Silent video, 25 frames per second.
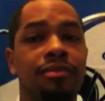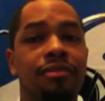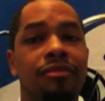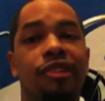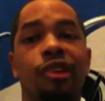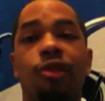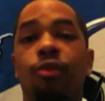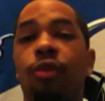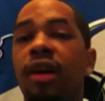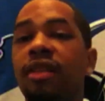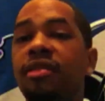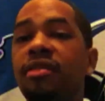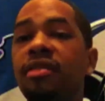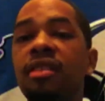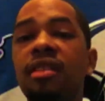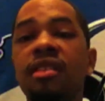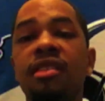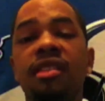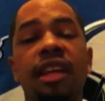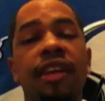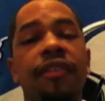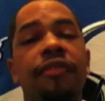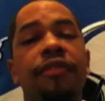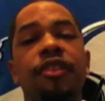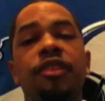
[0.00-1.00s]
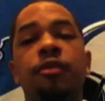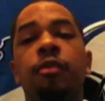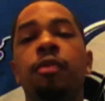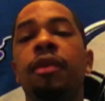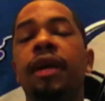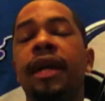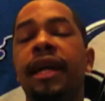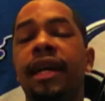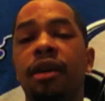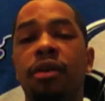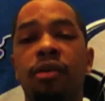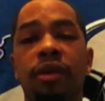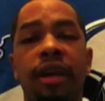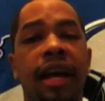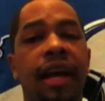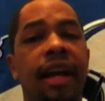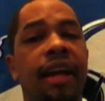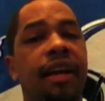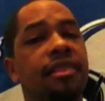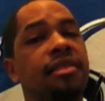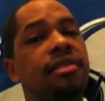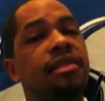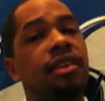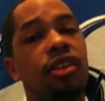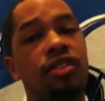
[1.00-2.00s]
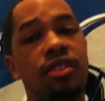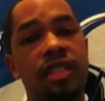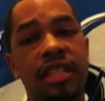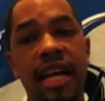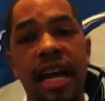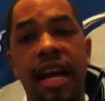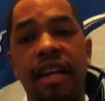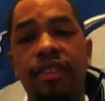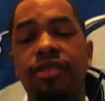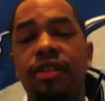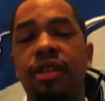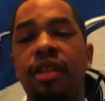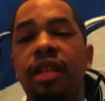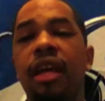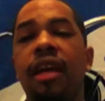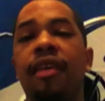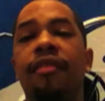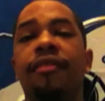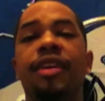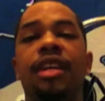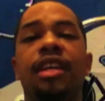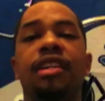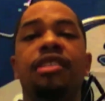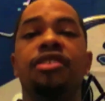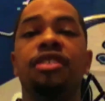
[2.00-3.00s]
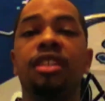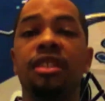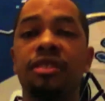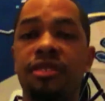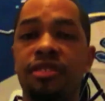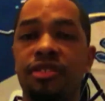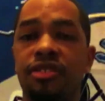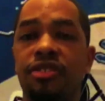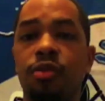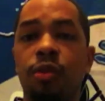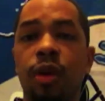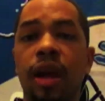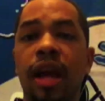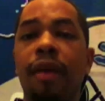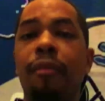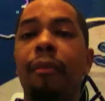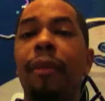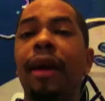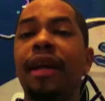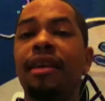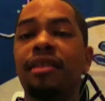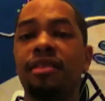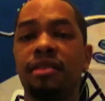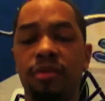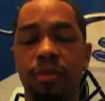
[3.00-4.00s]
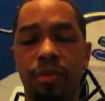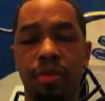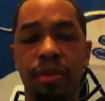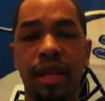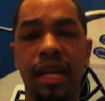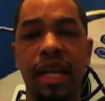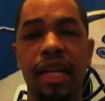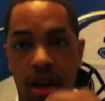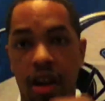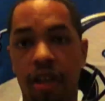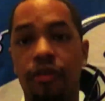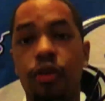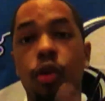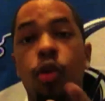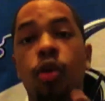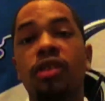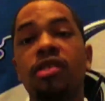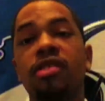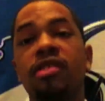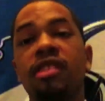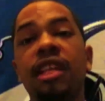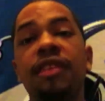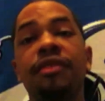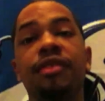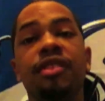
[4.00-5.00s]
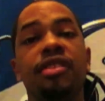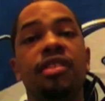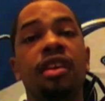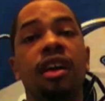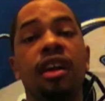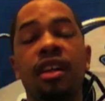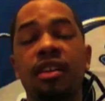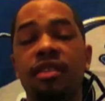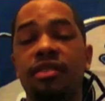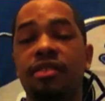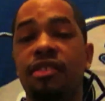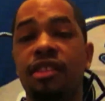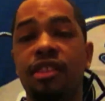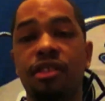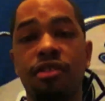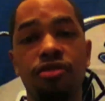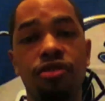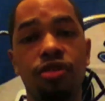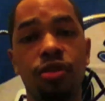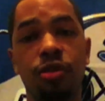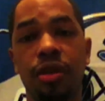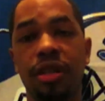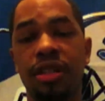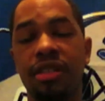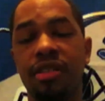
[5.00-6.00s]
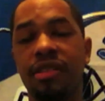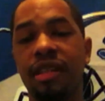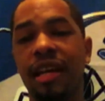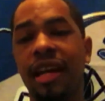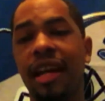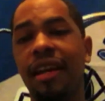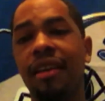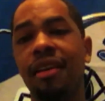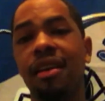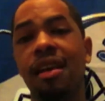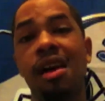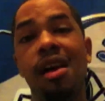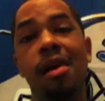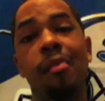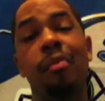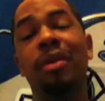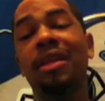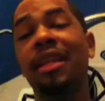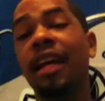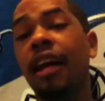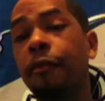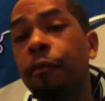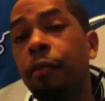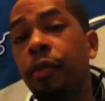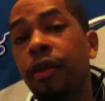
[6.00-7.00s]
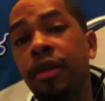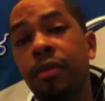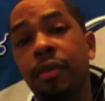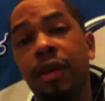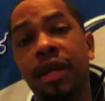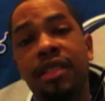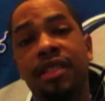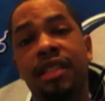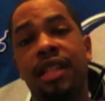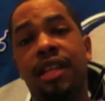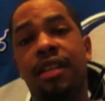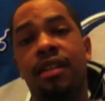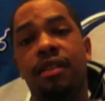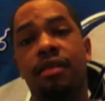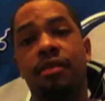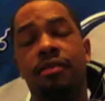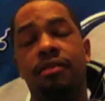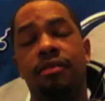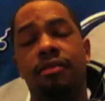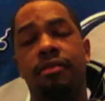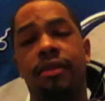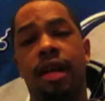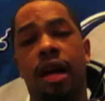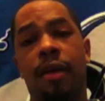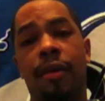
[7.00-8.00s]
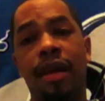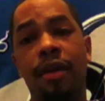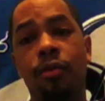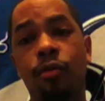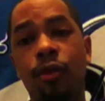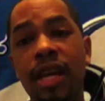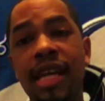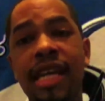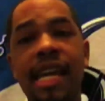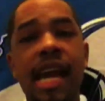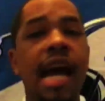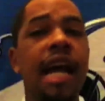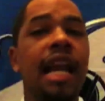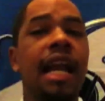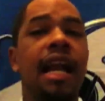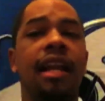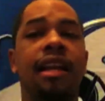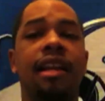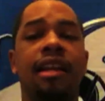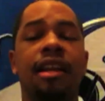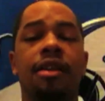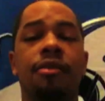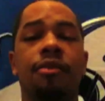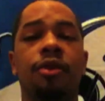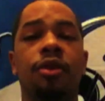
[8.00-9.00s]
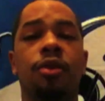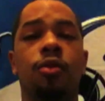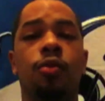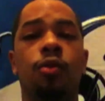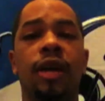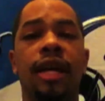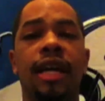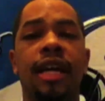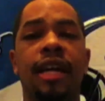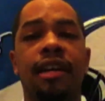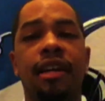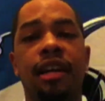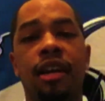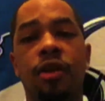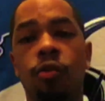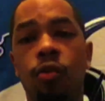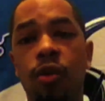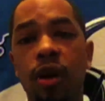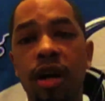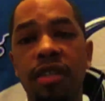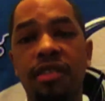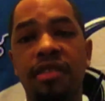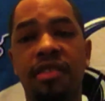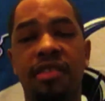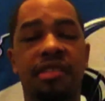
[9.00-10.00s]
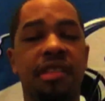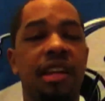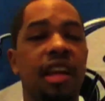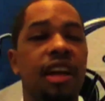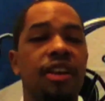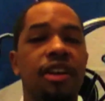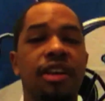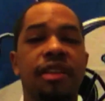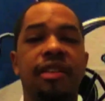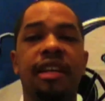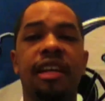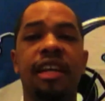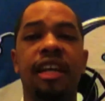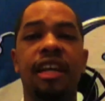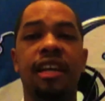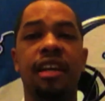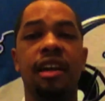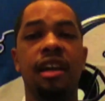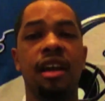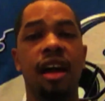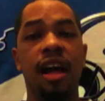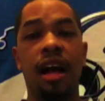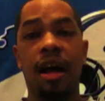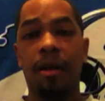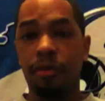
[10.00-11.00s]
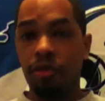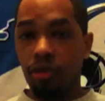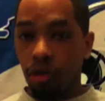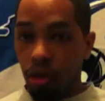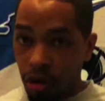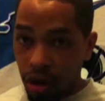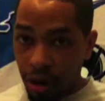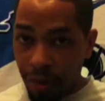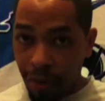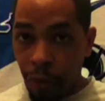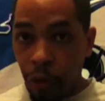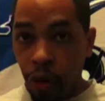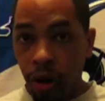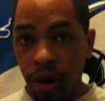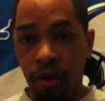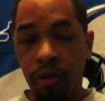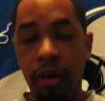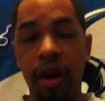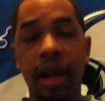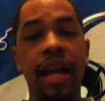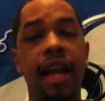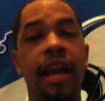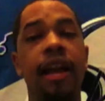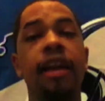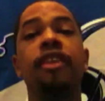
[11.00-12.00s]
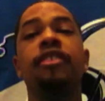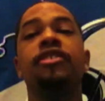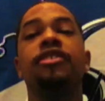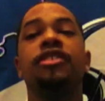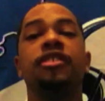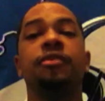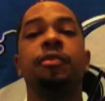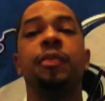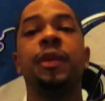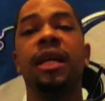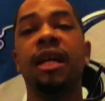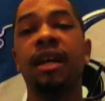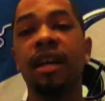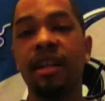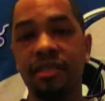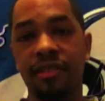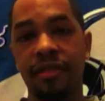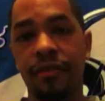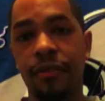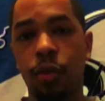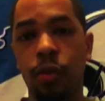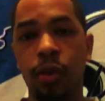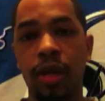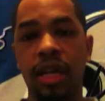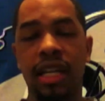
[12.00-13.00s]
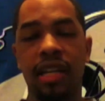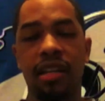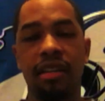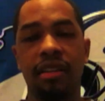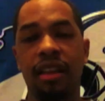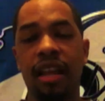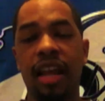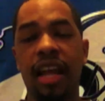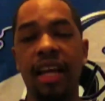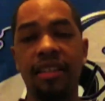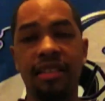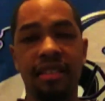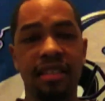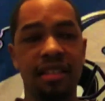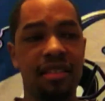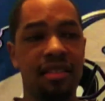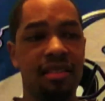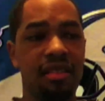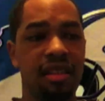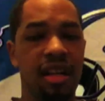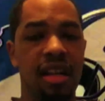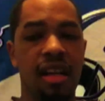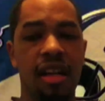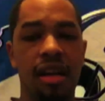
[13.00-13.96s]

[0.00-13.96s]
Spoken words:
The rest of the defense played okay. I saw DeAndre Levy and Justin Durant making some plays. Of course, Stephen Tulloch still doing his thing. But that's pretty much it. We got out of there with a win. It was a scary thing. I'm growing more gray hair just because of a win like this.